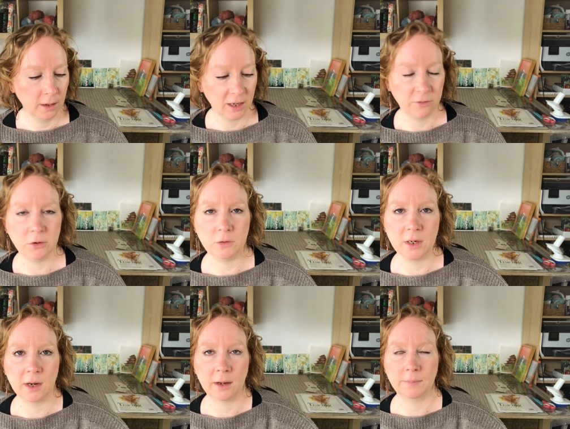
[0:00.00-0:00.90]
if you
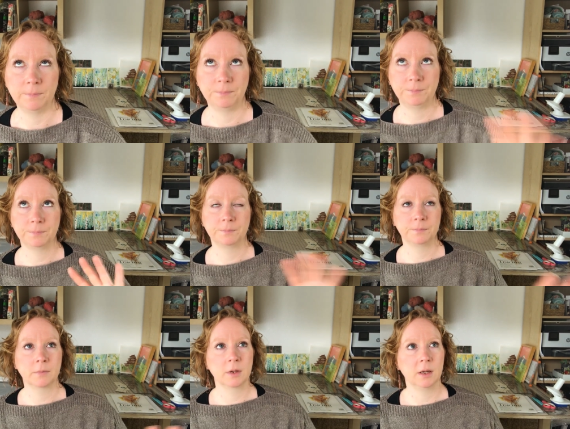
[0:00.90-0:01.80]
need um,
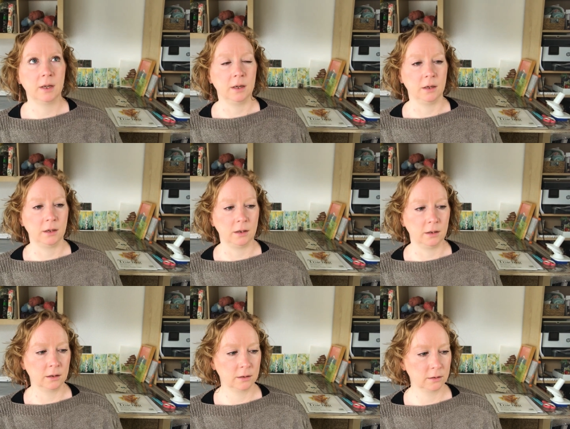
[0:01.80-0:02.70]
a